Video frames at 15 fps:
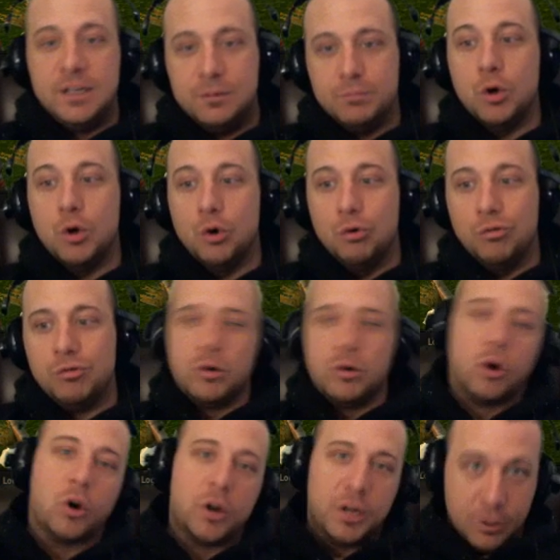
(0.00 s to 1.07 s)
Move,
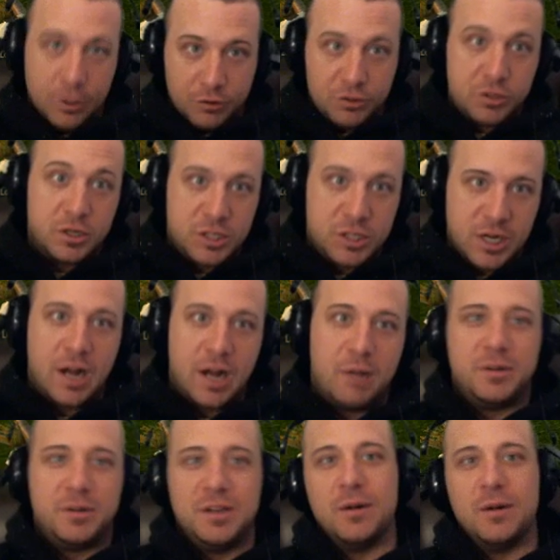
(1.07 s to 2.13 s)
or, you know, do your job.
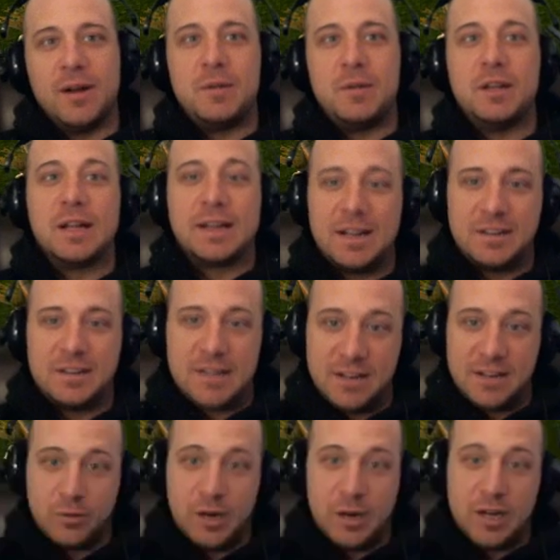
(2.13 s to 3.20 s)
You know what I mean? Like,
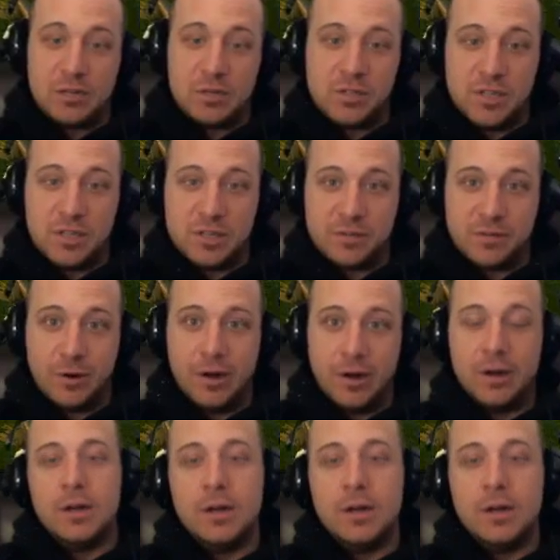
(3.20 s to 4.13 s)
that's what I use this for.